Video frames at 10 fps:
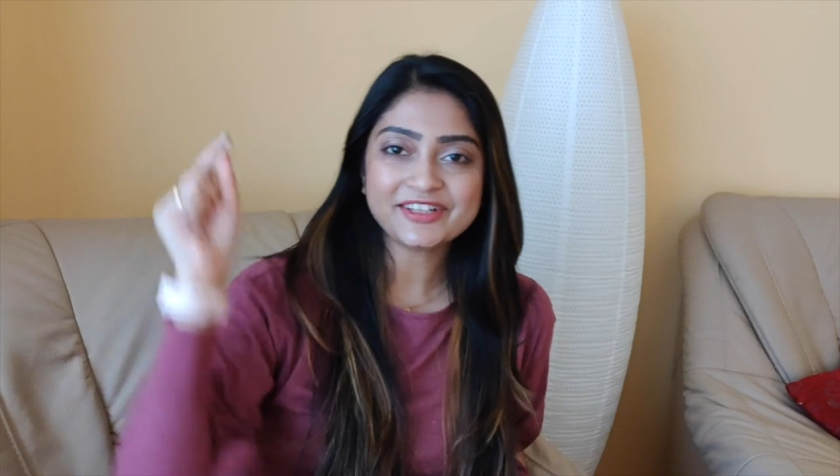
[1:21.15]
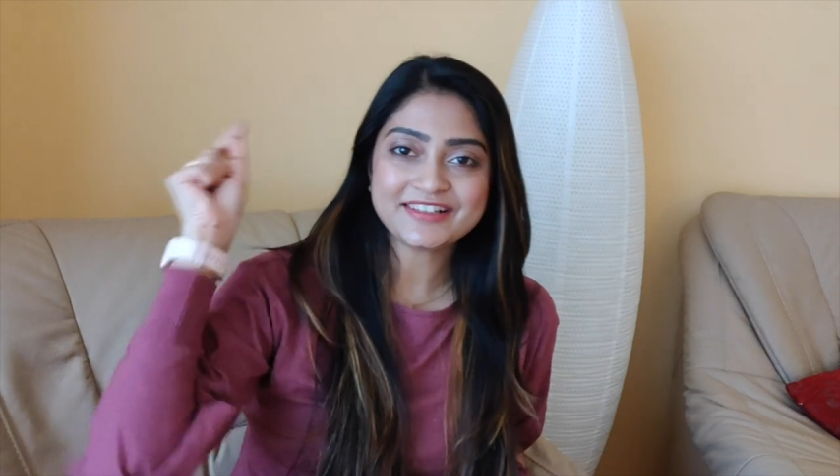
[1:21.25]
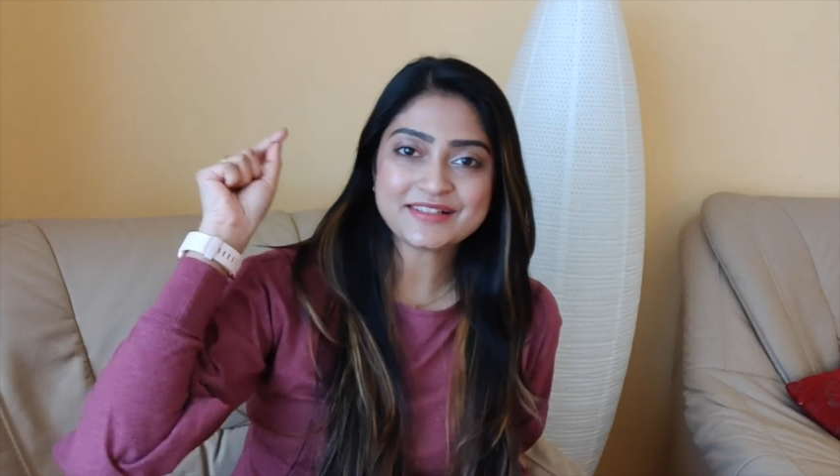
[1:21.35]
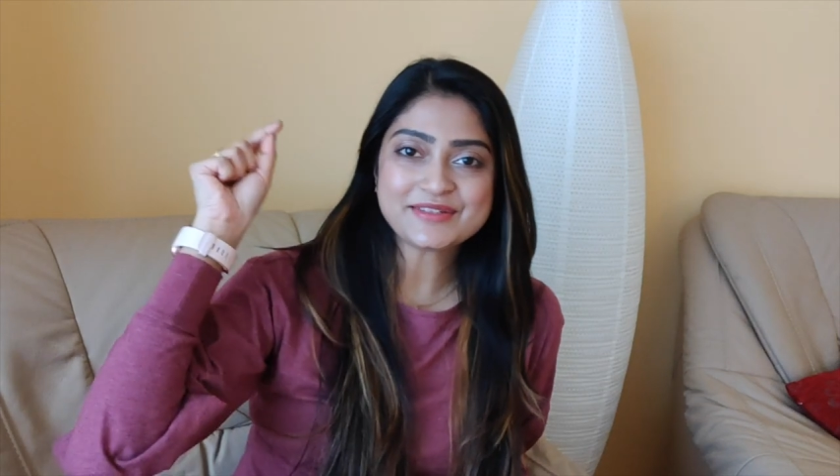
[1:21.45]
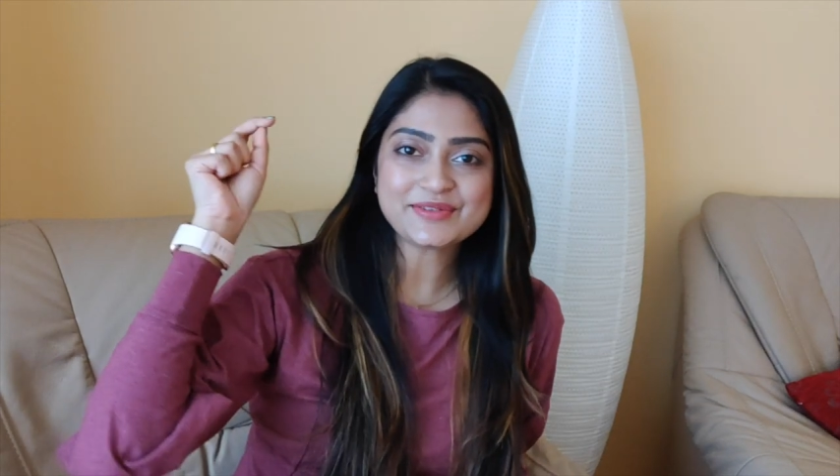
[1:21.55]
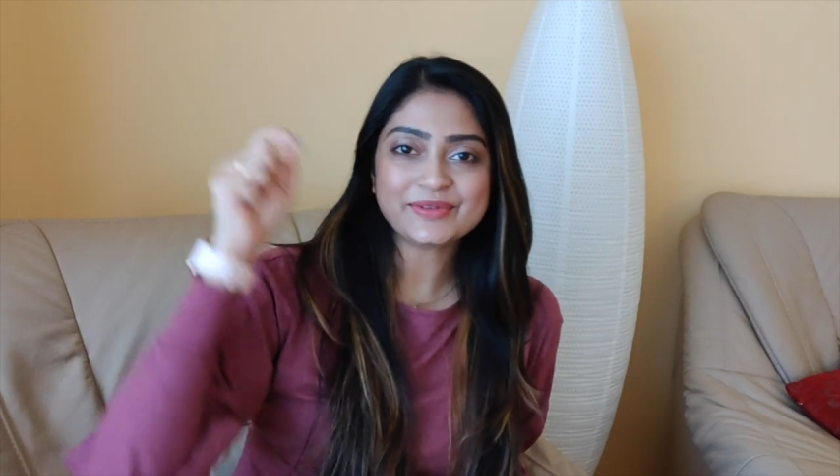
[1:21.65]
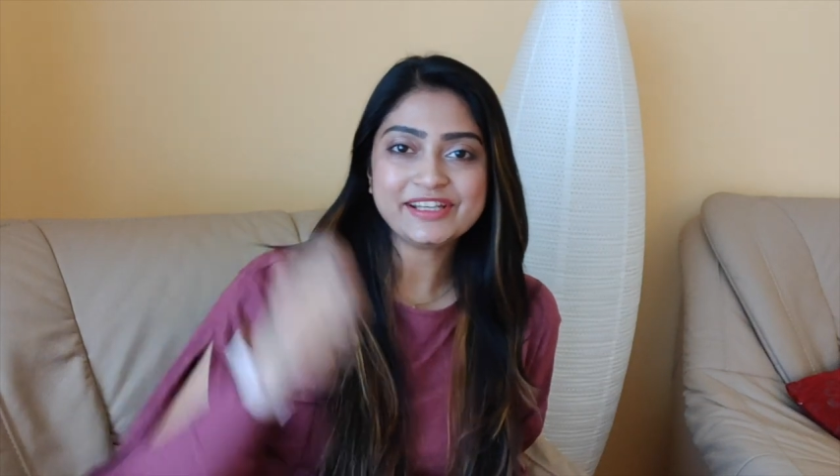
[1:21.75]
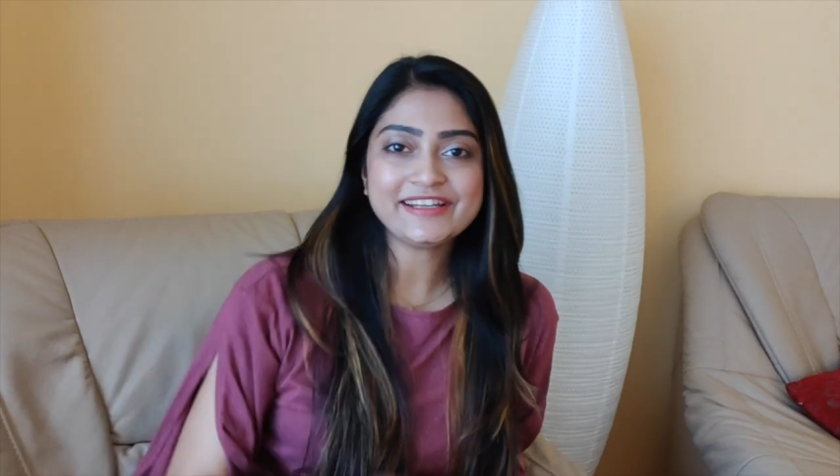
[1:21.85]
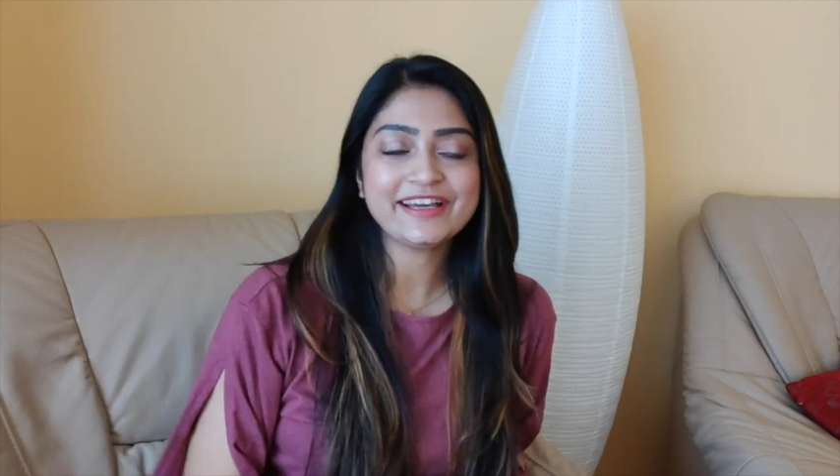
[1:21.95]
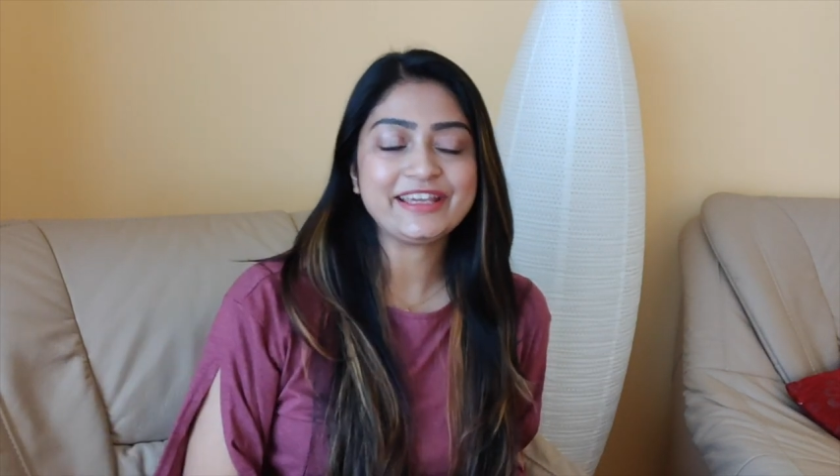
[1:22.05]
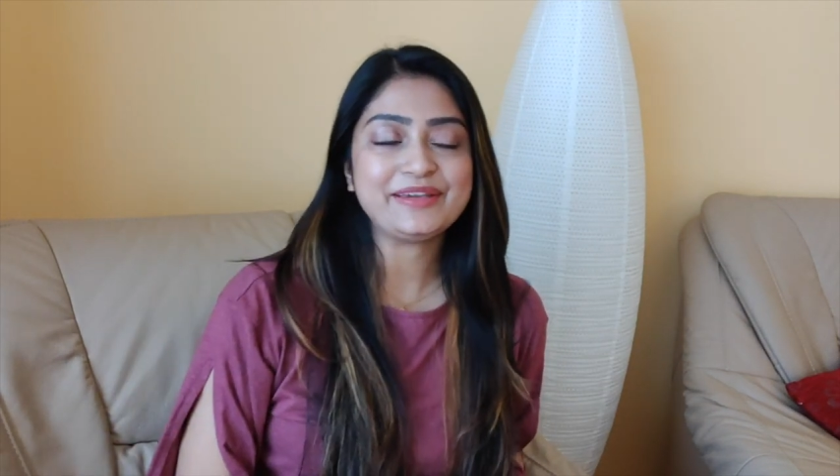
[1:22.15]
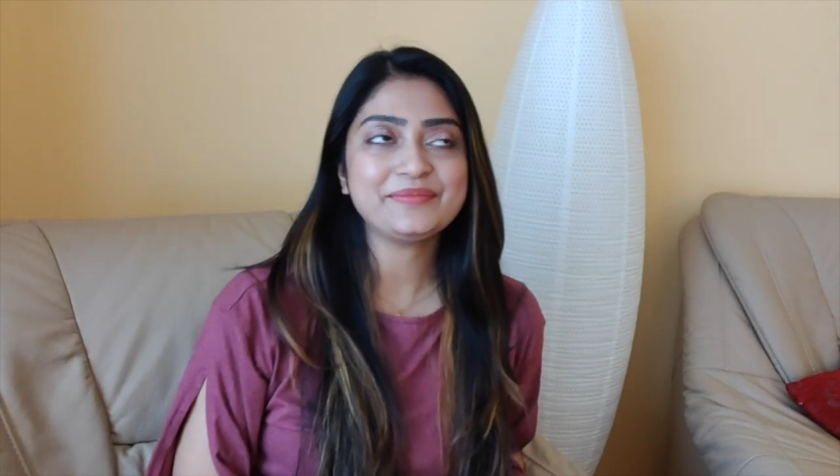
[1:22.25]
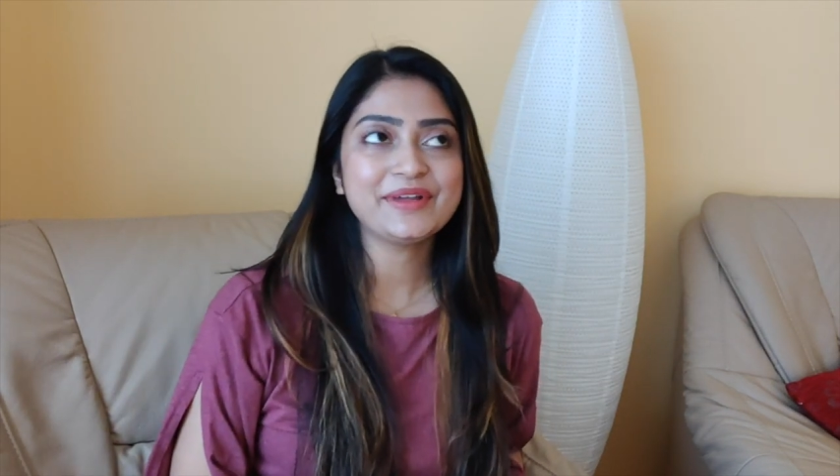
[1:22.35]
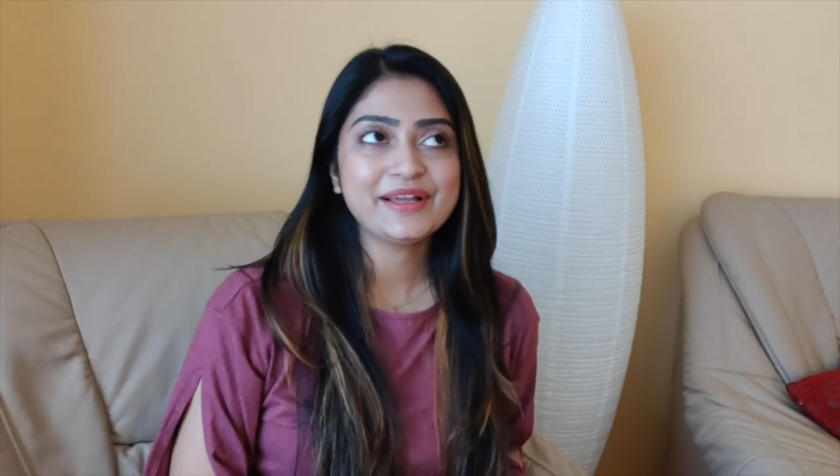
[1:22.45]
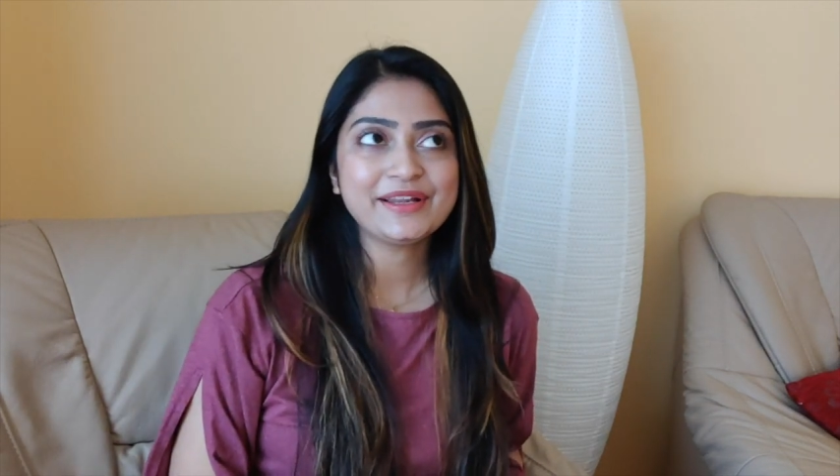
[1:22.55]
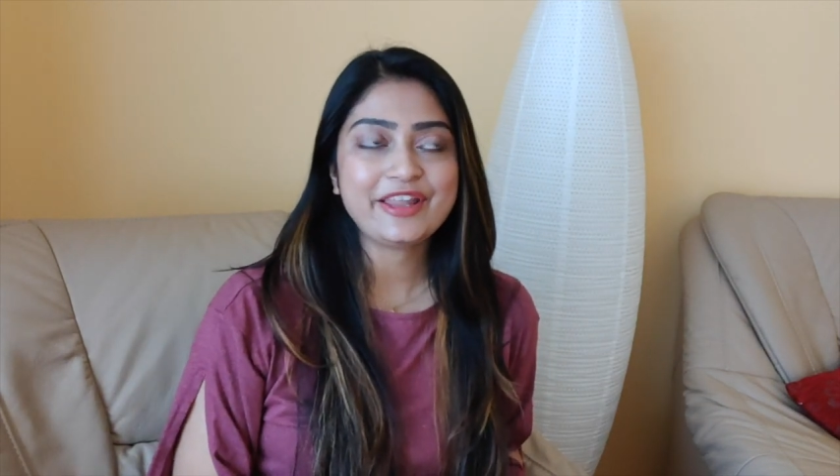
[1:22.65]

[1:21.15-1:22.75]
So a little story time.